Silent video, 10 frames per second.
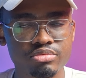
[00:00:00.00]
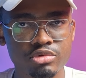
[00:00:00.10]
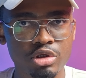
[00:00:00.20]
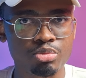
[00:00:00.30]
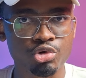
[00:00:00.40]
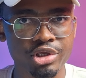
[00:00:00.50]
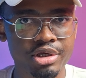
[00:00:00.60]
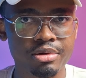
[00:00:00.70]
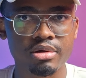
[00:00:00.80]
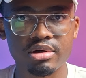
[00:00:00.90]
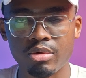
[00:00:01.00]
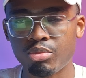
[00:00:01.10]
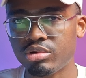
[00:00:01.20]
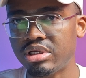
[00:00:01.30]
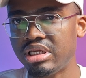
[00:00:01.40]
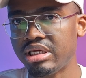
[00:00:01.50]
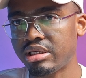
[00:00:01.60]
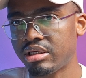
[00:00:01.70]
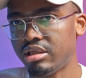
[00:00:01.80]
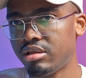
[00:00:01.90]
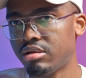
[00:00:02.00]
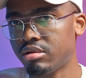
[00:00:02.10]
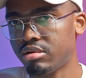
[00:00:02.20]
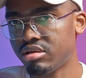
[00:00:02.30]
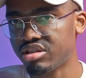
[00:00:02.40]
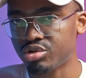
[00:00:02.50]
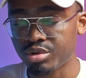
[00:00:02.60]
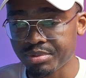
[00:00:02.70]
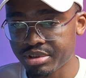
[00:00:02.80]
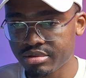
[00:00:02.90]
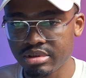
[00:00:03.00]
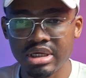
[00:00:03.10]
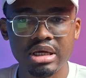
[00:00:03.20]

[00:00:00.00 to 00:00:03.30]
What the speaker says: notebook here. I'll put the link in the description.